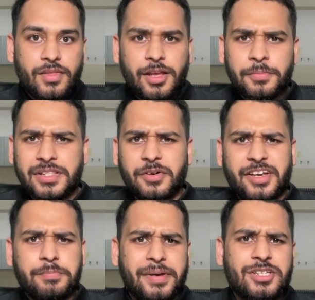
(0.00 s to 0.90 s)
But the
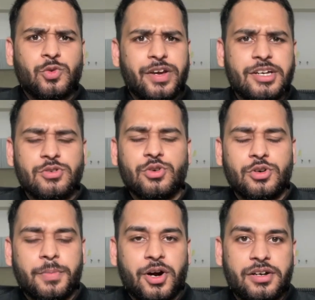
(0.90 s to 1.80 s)
best way to go
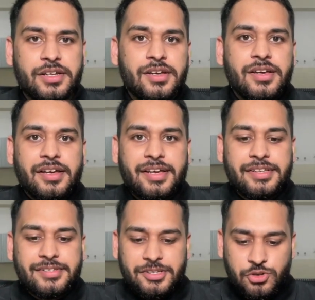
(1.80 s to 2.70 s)
about
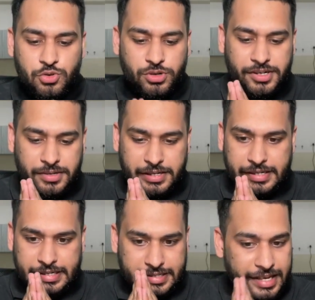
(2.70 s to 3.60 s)
is you
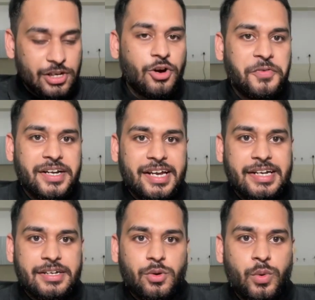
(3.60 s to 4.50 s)
think of a
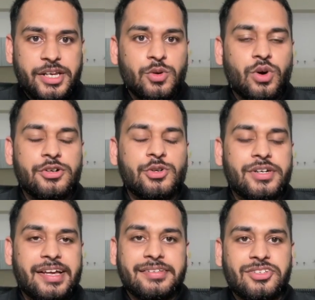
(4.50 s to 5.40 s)
date when you want to
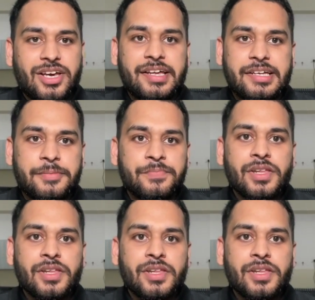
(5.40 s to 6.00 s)
take GRE,